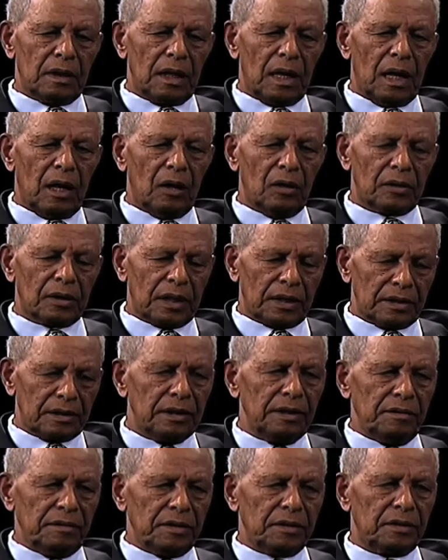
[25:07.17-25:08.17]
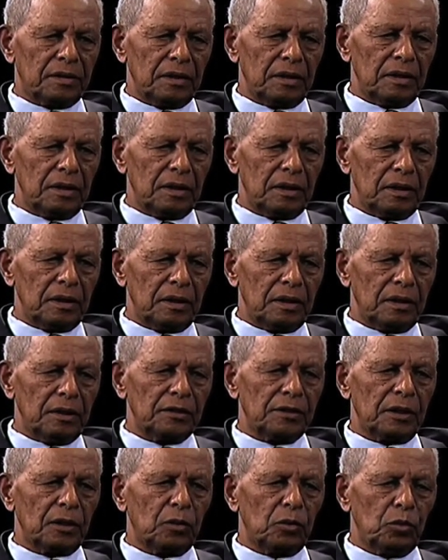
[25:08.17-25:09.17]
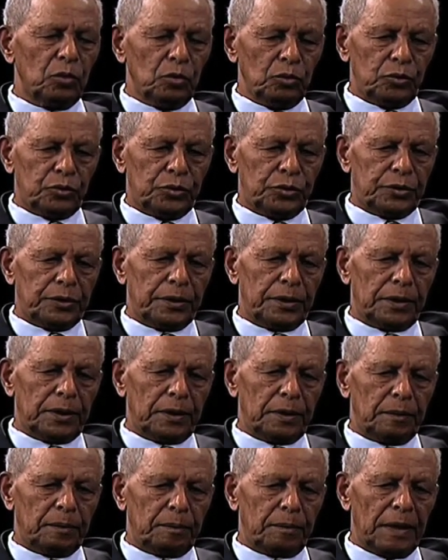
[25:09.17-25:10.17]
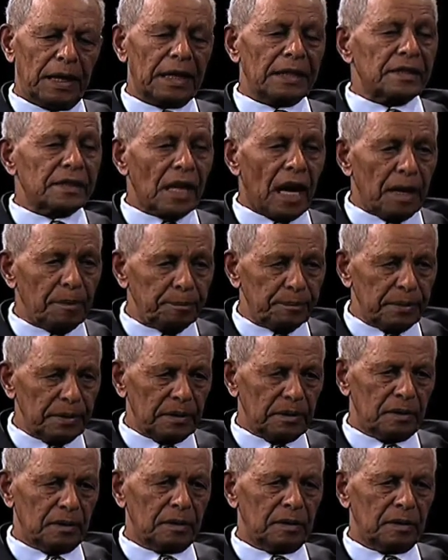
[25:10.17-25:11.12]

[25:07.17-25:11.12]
our activity is a good example